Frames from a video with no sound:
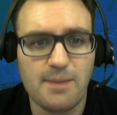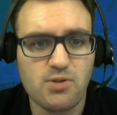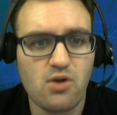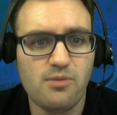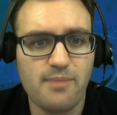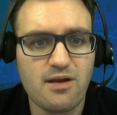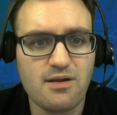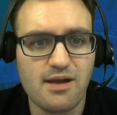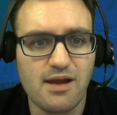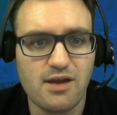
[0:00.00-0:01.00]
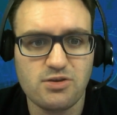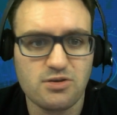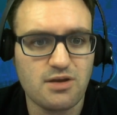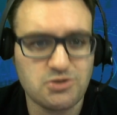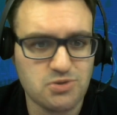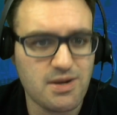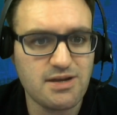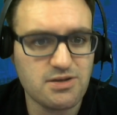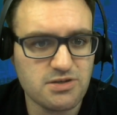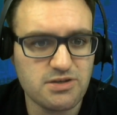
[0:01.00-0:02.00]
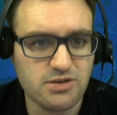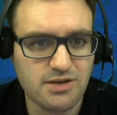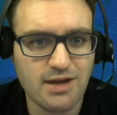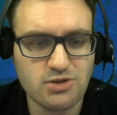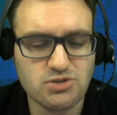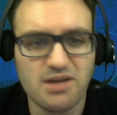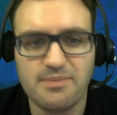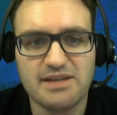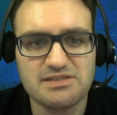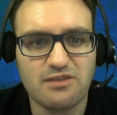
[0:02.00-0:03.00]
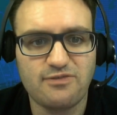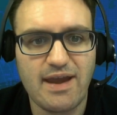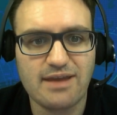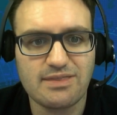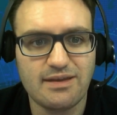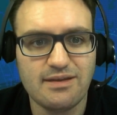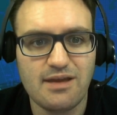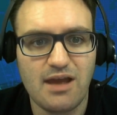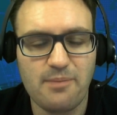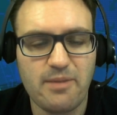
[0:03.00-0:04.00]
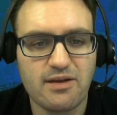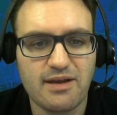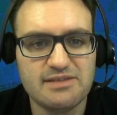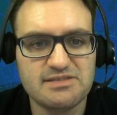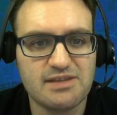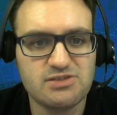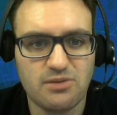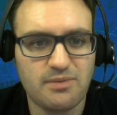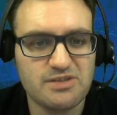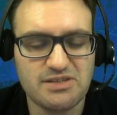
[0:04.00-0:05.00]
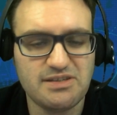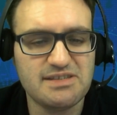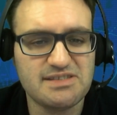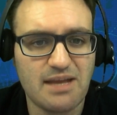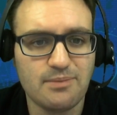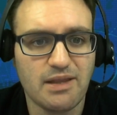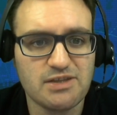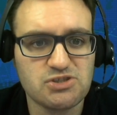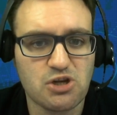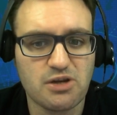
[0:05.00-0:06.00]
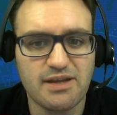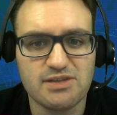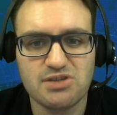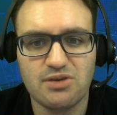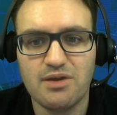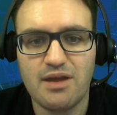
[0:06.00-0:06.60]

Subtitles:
pro-America, you're a traitor to your country because of the fact that America has done so much to destabilize Turkey. And so